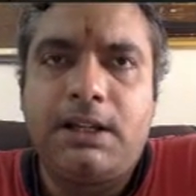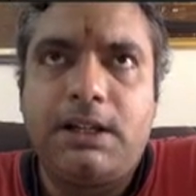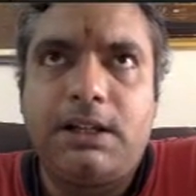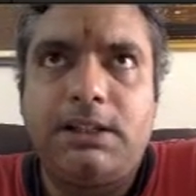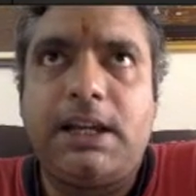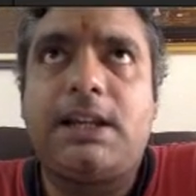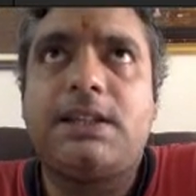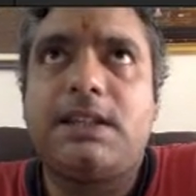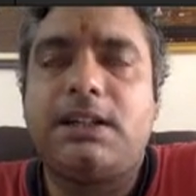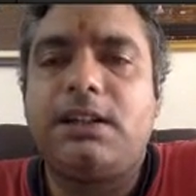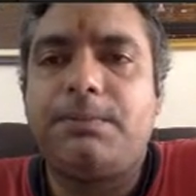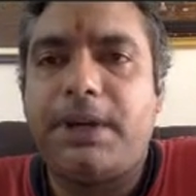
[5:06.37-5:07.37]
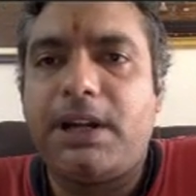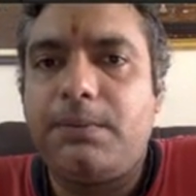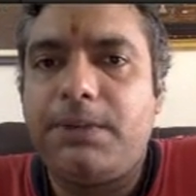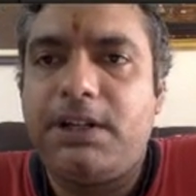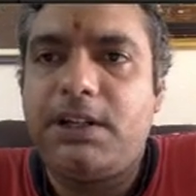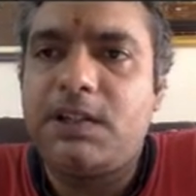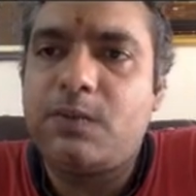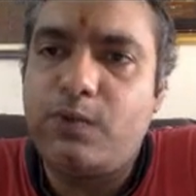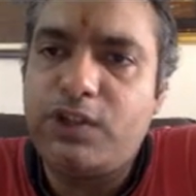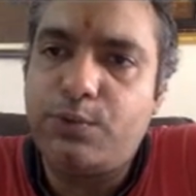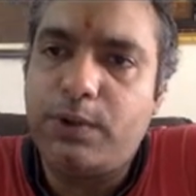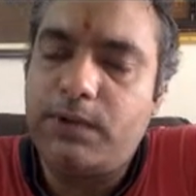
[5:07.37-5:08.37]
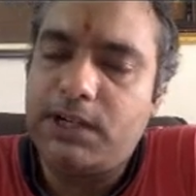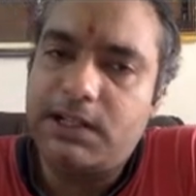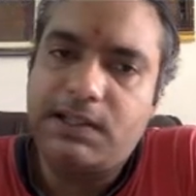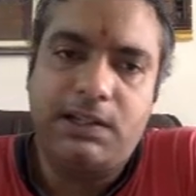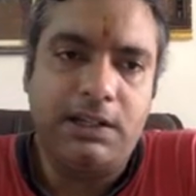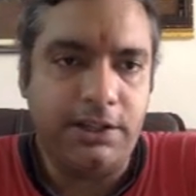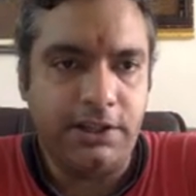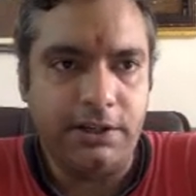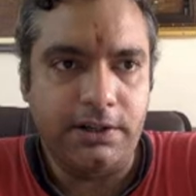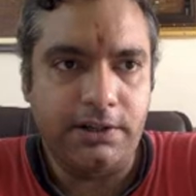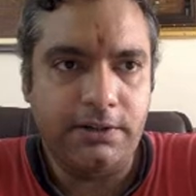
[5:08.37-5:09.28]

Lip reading: There are certain parameters which we will consider here.